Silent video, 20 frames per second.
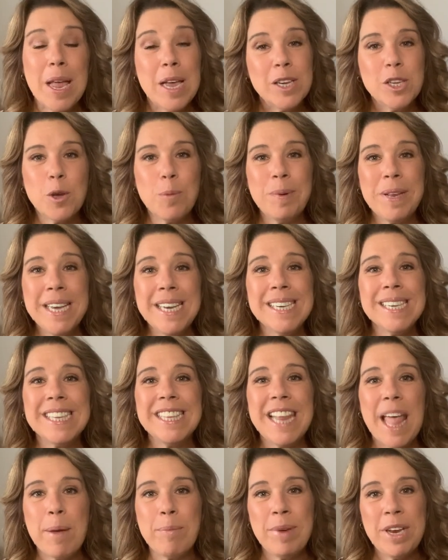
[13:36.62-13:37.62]
So please
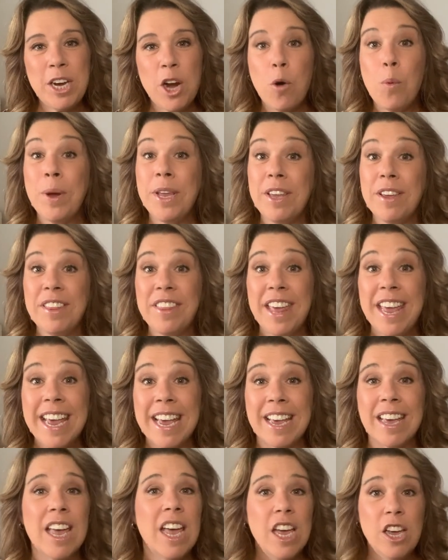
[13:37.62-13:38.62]
let me know what you
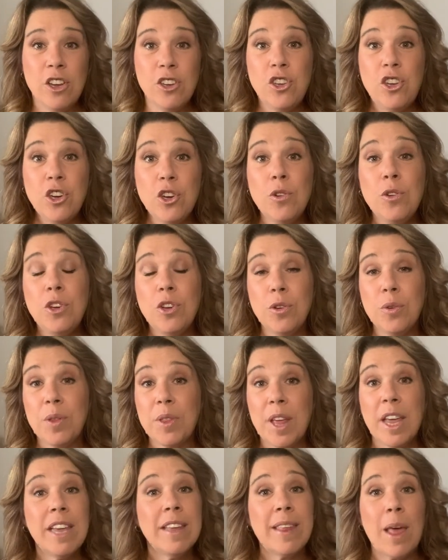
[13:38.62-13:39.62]
think. Do you
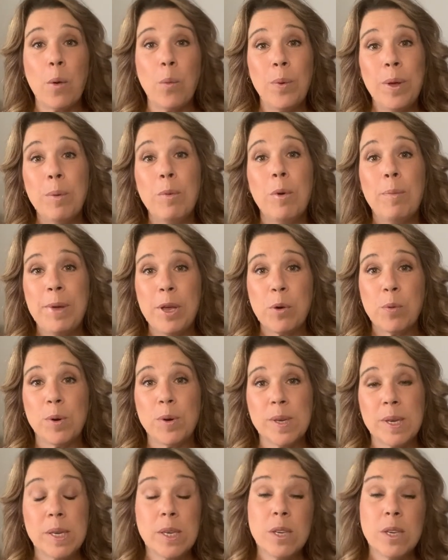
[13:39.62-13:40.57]
think that we will be cruising